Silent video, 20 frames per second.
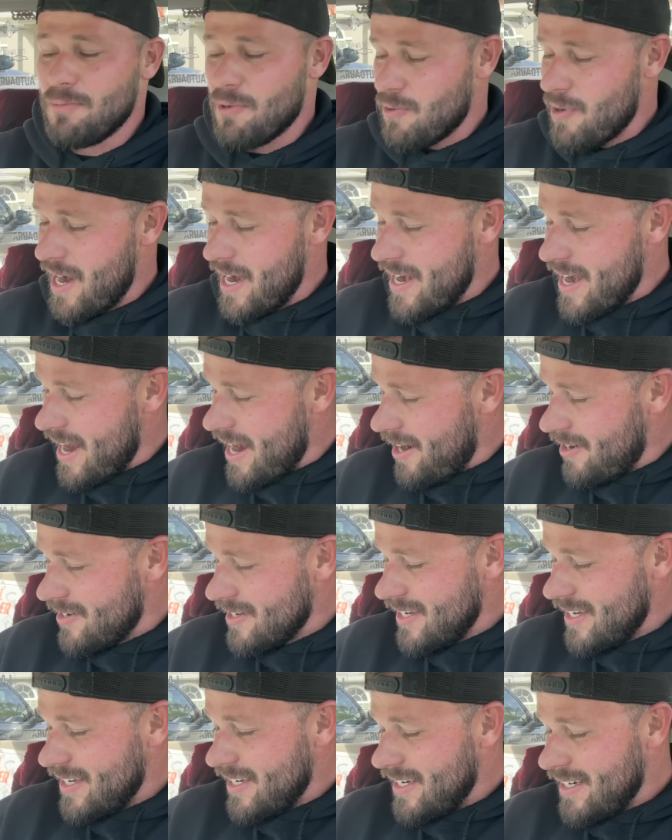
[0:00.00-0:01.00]
But right now
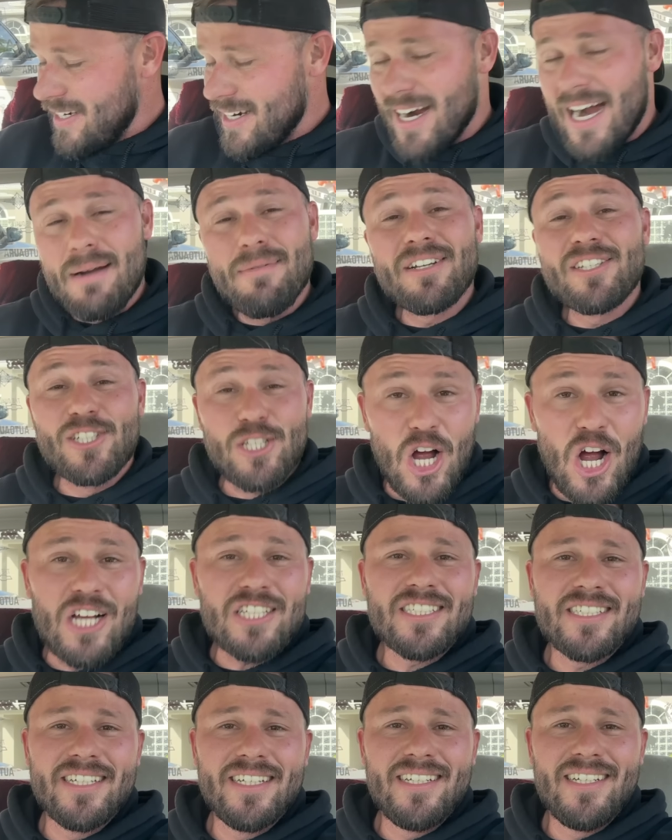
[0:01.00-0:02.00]
I'm
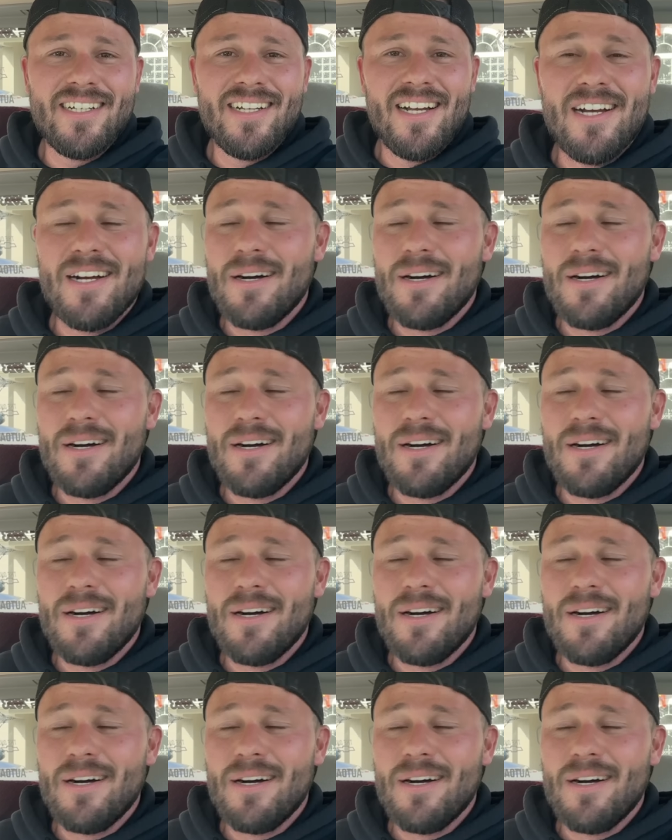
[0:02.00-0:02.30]
exhausted.